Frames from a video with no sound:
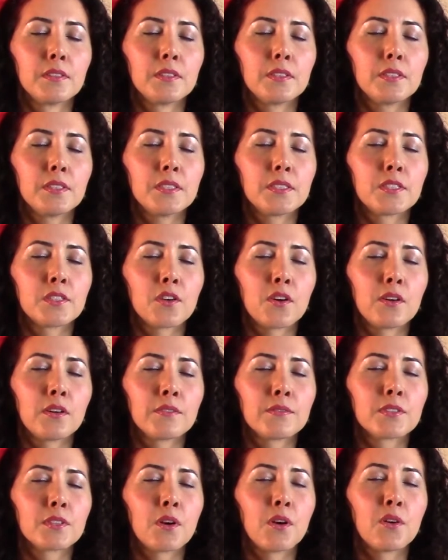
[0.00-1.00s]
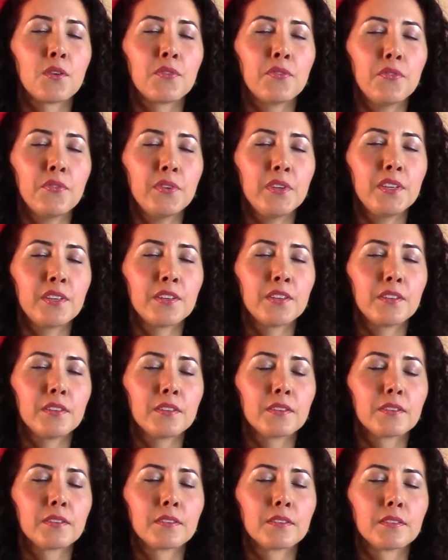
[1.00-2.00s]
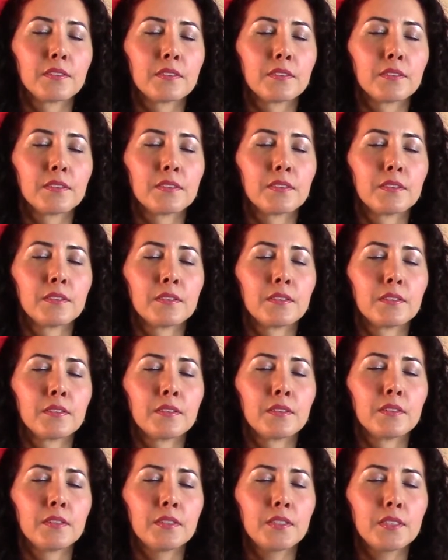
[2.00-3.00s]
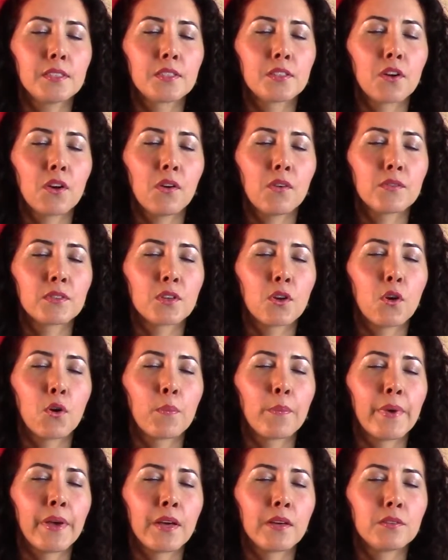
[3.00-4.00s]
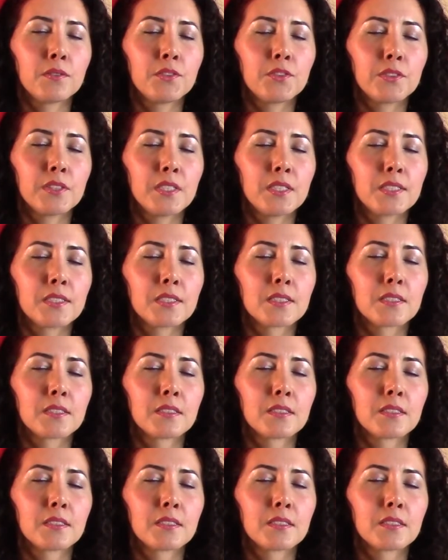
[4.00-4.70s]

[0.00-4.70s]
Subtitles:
dissolves all fear, dissolves all boundaries.